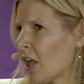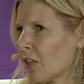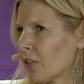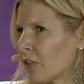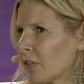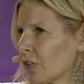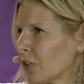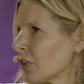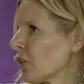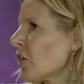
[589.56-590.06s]

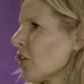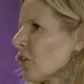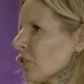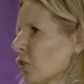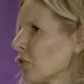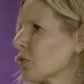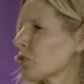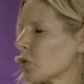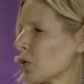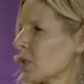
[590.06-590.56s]
There are
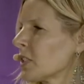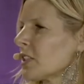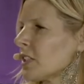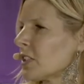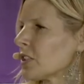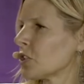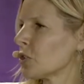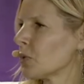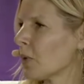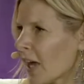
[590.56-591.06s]
no
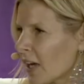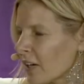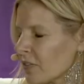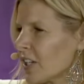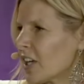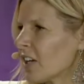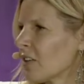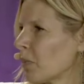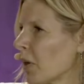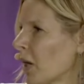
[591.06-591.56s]
choices. You have
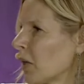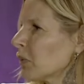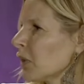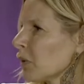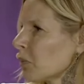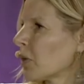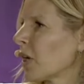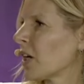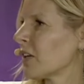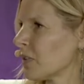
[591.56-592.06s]
to have
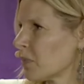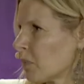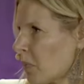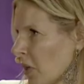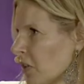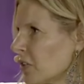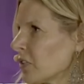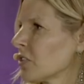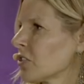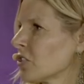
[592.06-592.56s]
public private
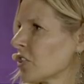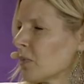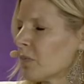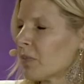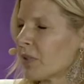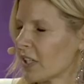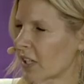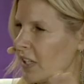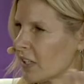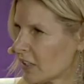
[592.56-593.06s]
partnership.
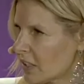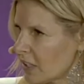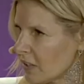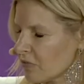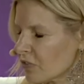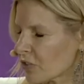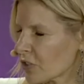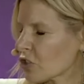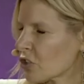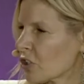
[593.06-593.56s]
The
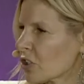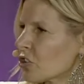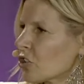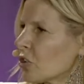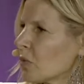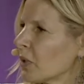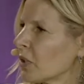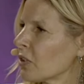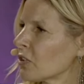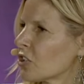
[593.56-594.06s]

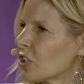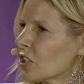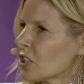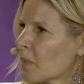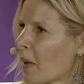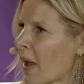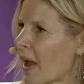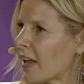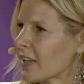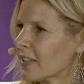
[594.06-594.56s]
infrastructure bill
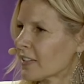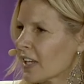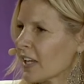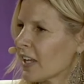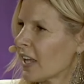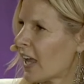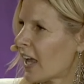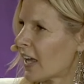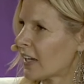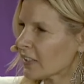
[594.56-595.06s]
just passed,
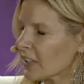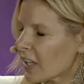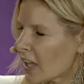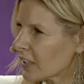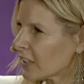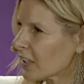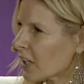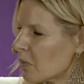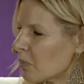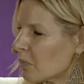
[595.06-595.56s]
and a
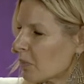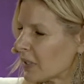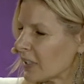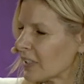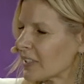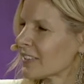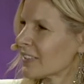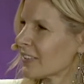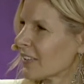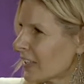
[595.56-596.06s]
lot of
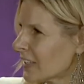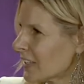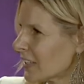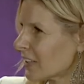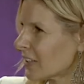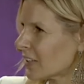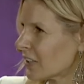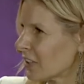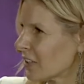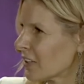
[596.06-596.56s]
companies
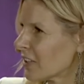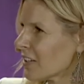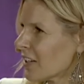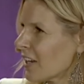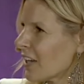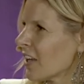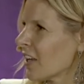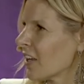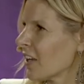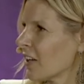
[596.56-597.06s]
like Clear
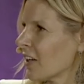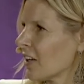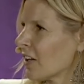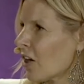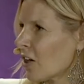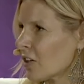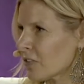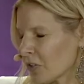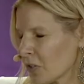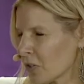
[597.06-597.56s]

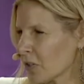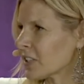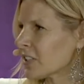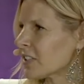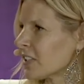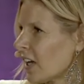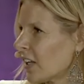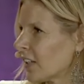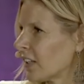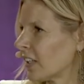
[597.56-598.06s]
are
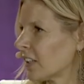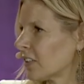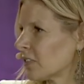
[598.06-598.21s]
focused on it.